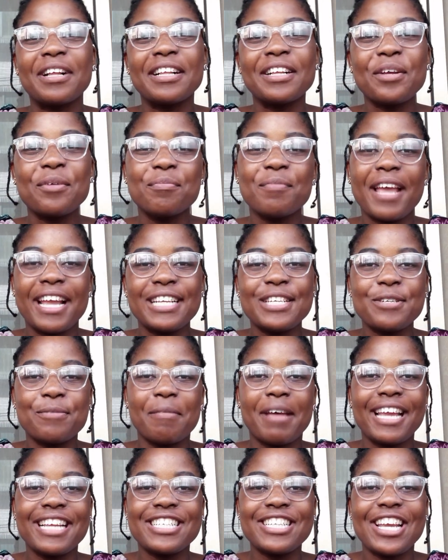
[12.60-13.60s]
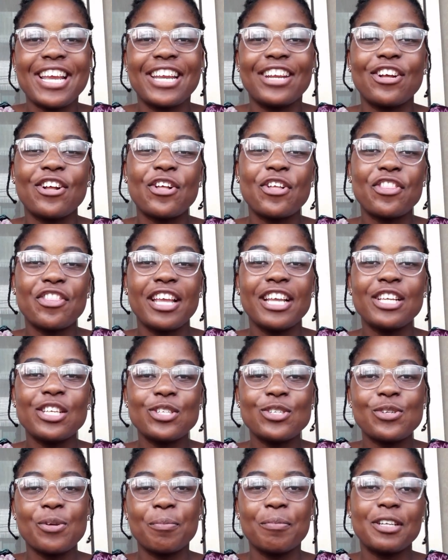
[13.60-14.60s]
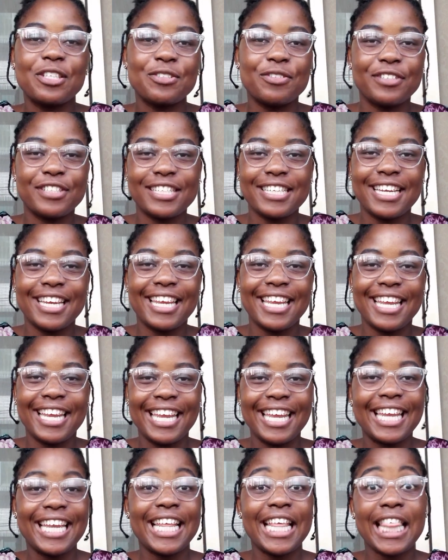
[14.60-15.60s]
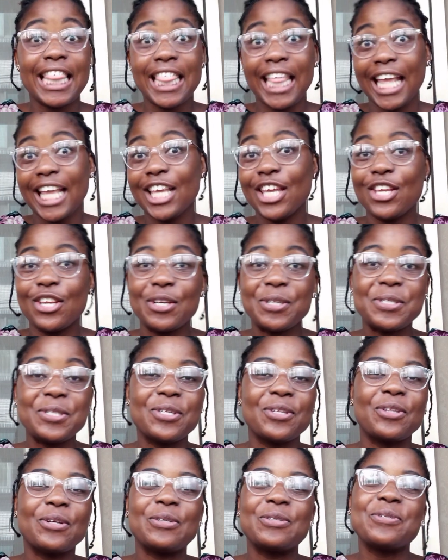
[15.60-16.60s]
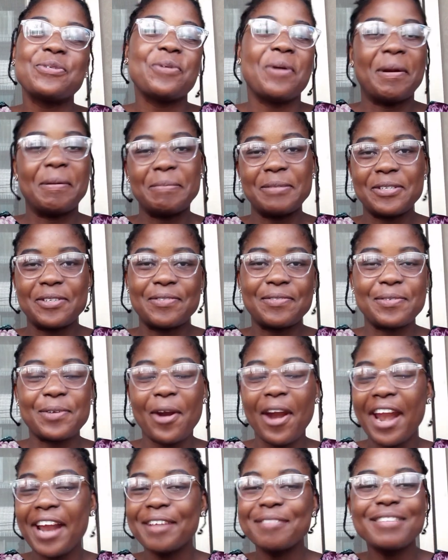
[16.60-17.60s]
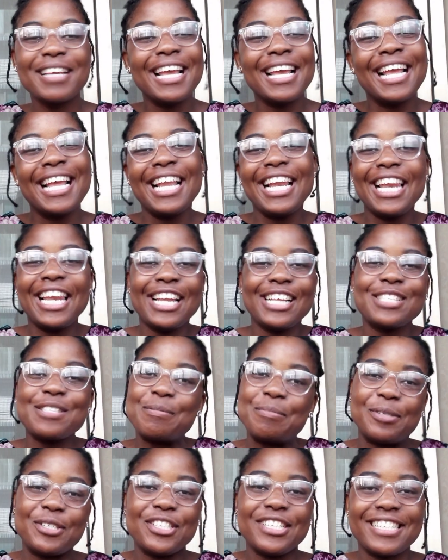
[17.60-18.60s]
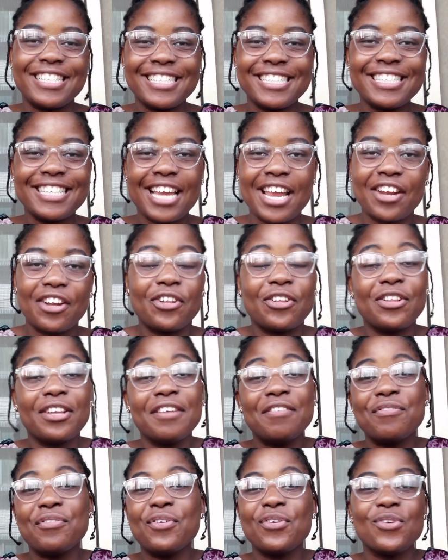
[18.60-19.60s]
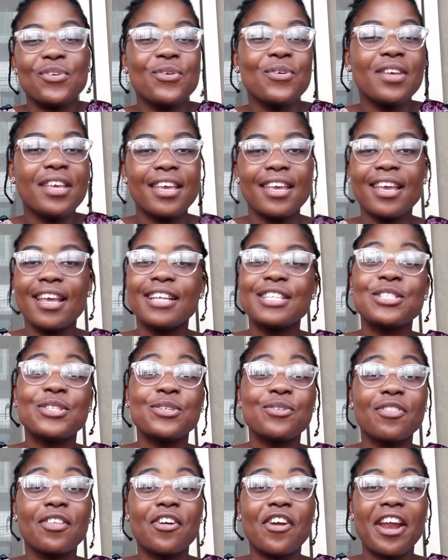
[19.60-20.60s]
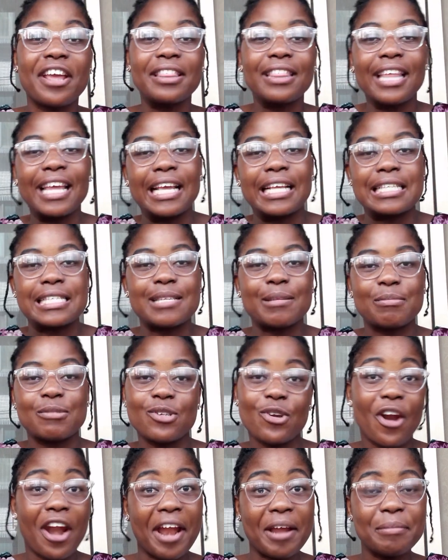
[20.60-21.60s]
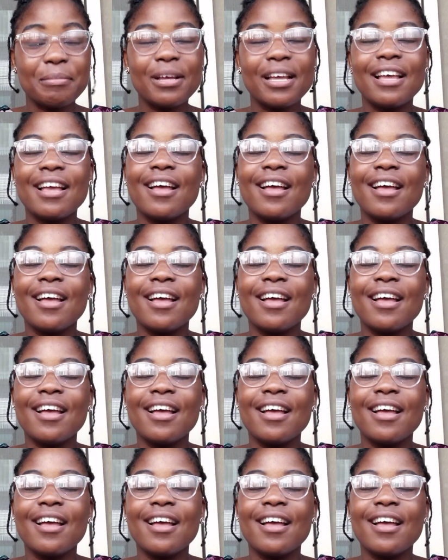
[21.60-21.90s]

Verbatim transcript: welcome back to my channel thank you so much for tuning in thank you to those who have subscribed let's push this channel if you're new here do the right thing and subscribe